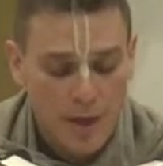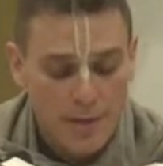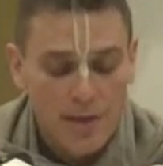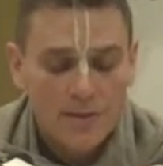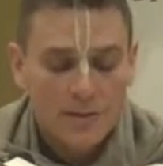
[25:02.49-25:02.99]

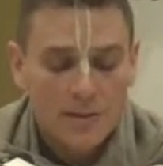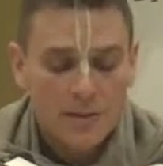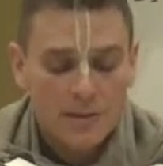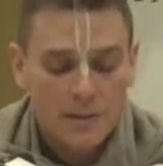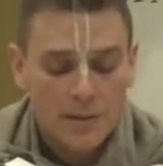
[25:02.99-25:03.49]
These are
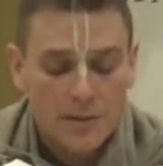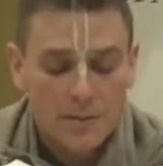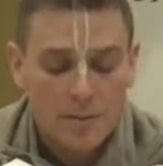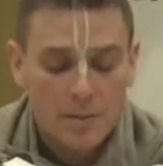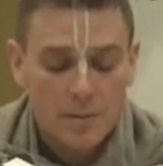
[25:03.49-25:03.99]
considered
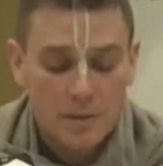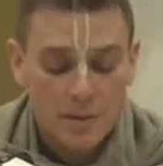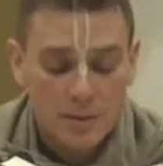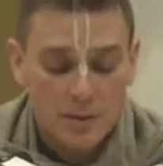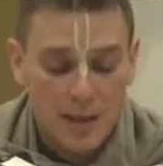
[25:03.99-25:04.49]
to be
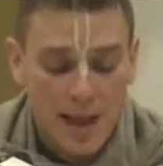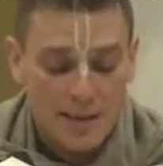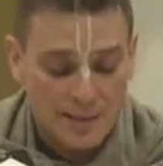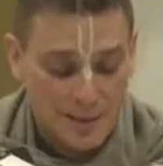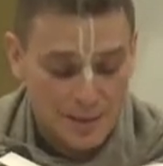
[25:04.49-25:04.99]
material
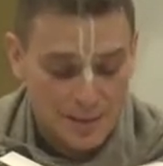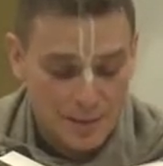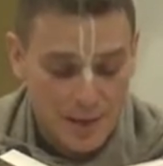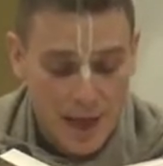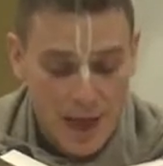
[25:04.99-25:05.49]

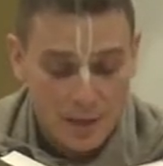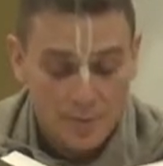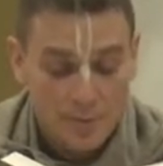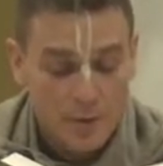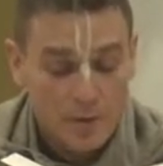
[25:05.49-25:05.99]
assets.
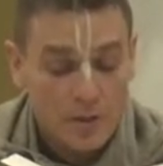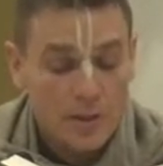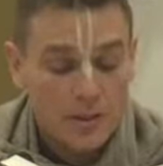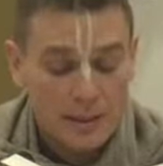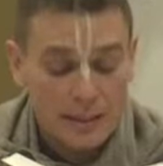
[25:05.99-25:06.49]

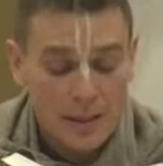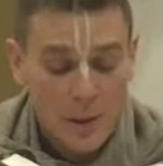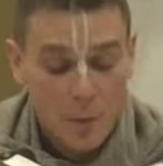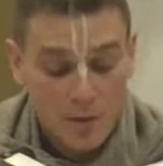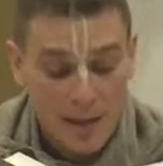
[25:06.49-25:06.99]
Unfortunately,
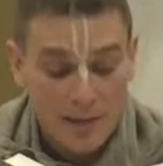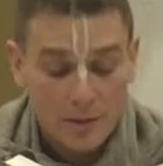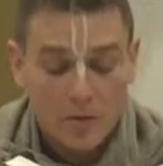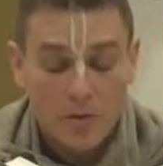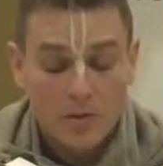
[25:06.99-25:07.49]

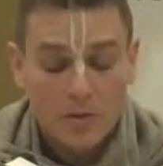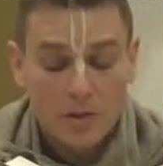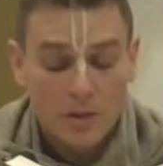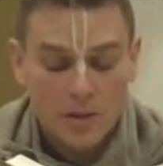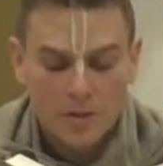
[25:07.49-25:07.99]
without Krishna
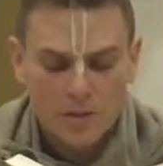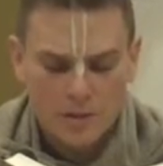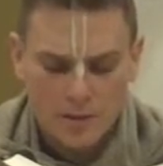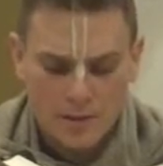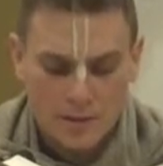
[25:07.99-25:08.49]

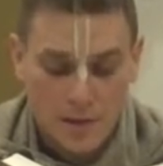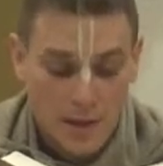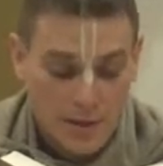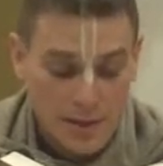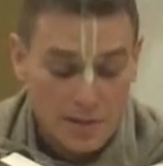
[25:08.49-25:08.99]
consciousness,
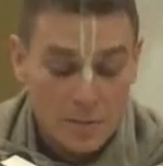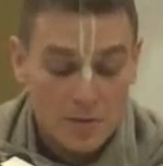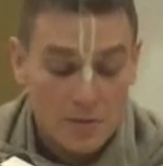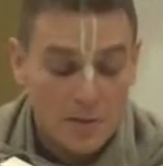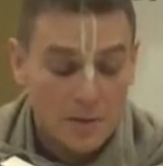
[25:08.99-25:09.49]
these
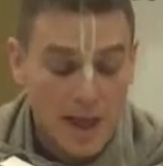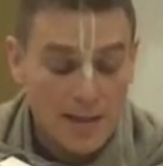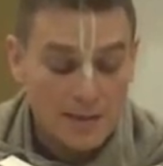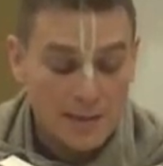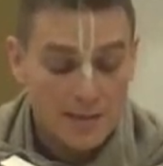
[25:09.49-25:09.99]
material
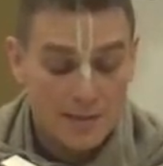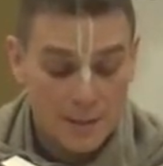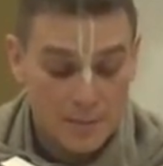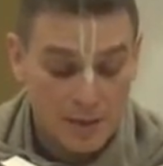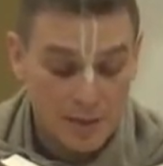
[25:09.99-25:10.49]
assets
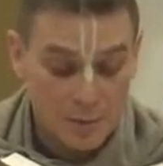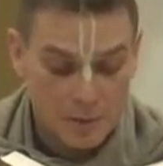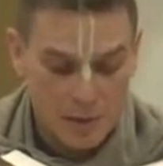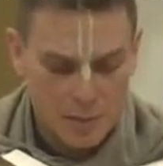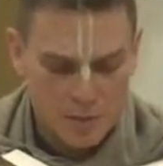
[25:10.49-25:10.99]
sometimes
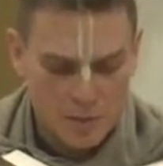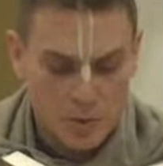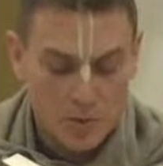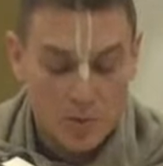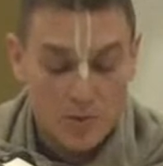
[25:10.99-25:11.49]
become
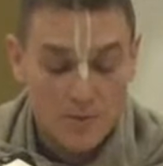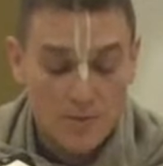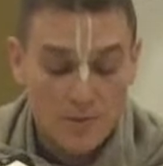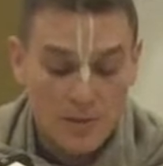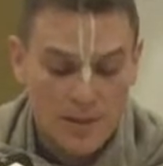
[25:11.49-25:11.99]
sources of
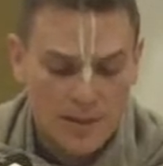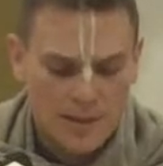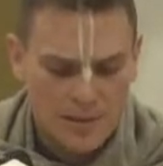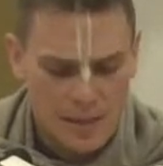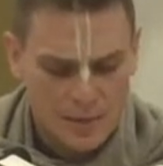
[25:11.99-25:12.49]
sin
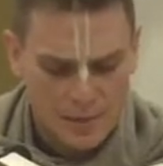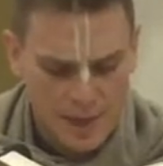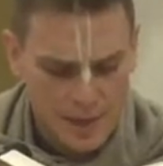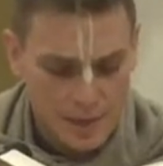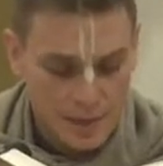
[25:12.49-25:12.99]
and
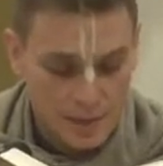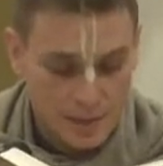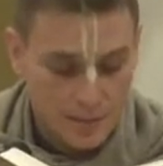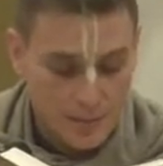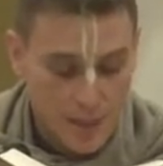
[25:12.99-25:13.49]

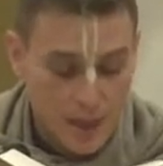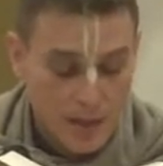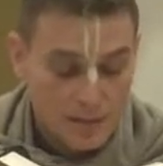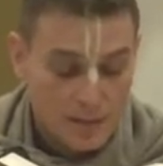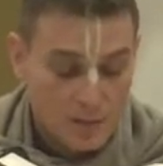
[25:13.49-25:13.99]
degradation.
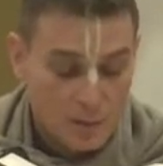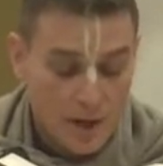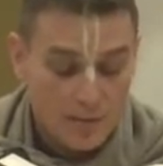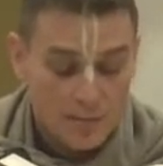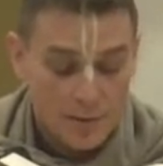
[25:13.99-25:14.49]

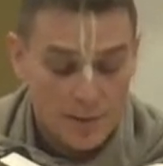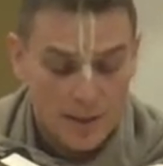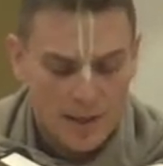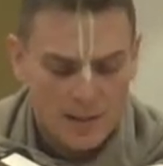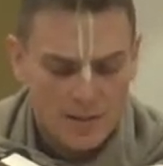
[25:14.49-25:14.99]
Despite
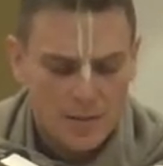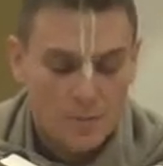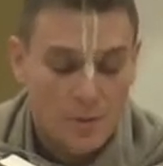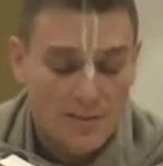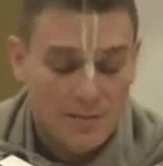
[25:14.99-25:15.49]

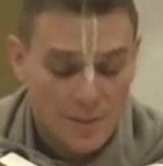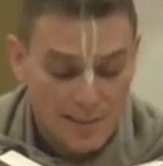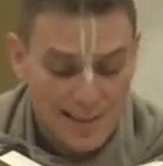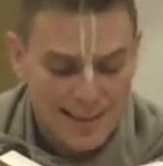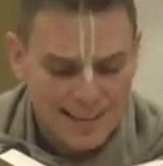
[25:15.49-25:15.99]

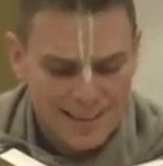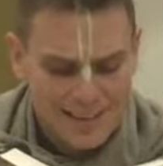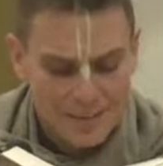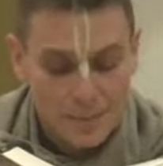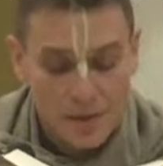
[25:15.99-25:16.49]

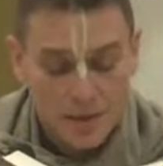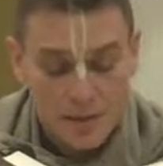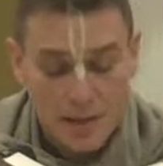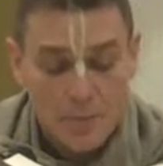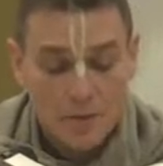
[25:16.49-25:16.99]
Vidyadhara's being a
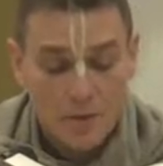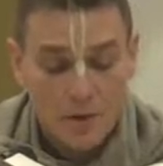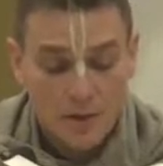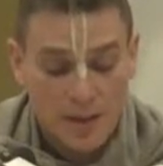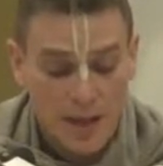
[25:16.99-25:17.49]

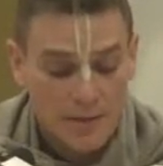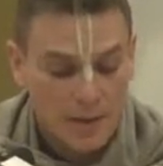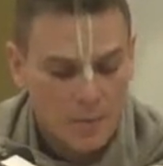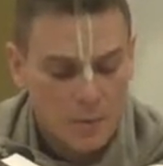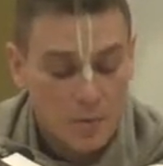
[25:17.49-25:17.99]
demigod and
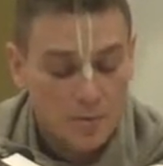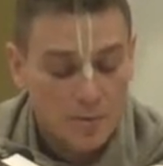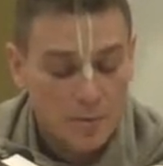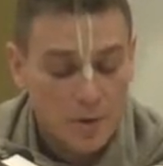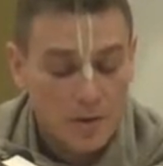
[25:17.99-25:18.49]
having a
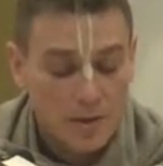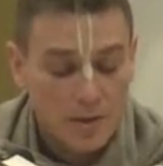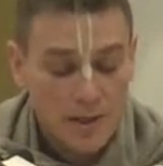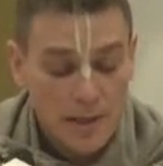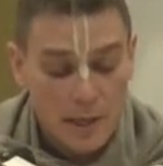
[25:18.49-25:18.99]
beautiful
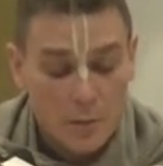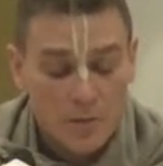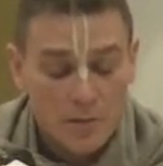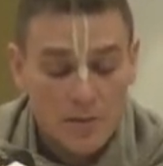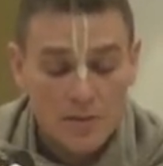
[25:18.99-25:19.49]
body, he
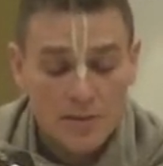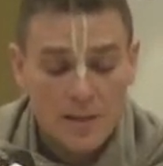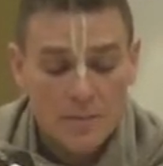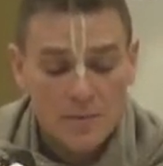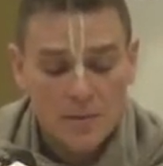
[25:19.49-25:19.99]
was
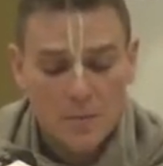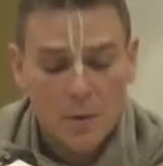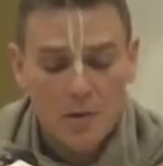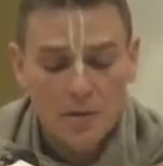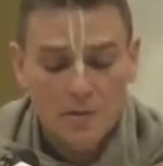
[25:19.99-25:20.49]
condemned to the
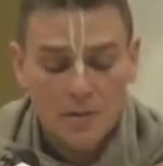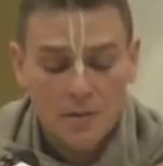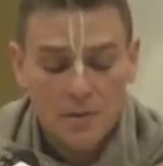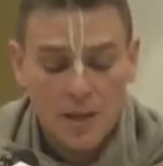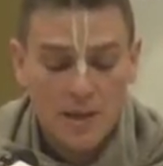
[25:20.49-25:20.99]
body of a
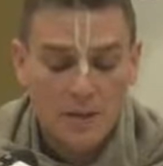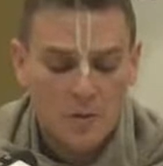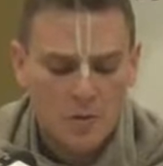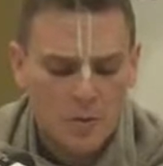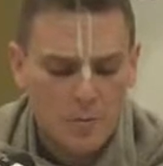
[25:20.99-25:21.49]
snake
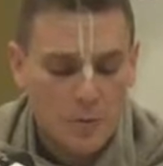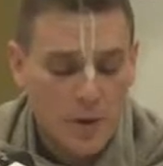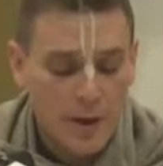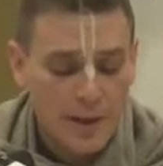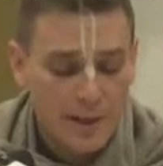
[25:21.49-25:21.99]
due to
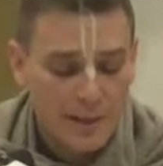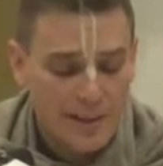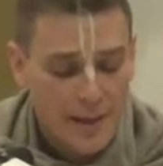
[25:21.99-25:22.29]
pride.